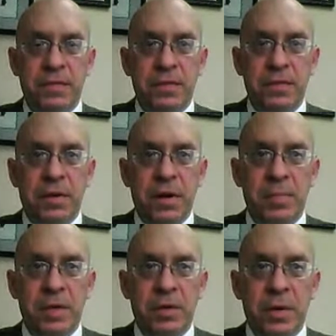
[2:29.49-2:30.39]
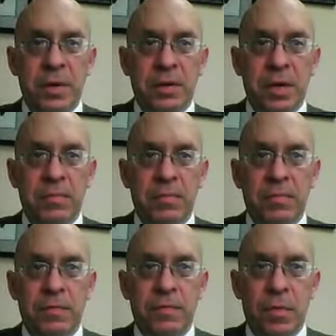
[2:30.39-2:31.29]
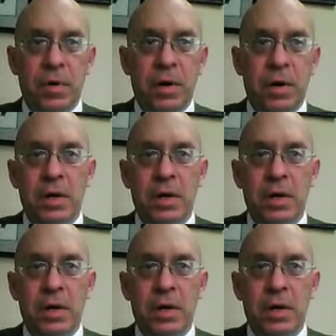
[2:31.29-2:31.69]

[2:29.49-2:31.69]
so I've been doing them for